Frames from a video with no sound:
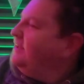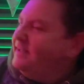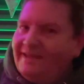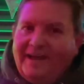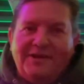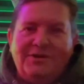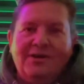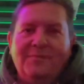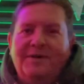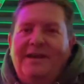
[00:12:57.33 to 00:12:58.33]
Yeah, I do
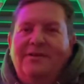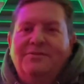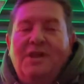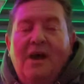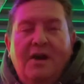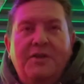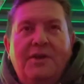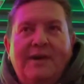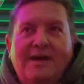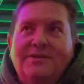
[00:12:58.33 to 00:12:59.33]
like my neons. I
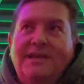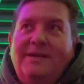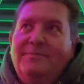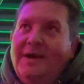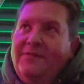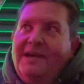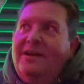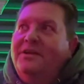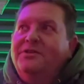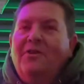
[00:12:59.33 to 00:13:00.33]
don't actually have any
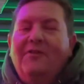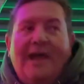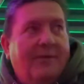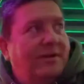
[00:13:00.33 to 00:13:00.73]
lights on now.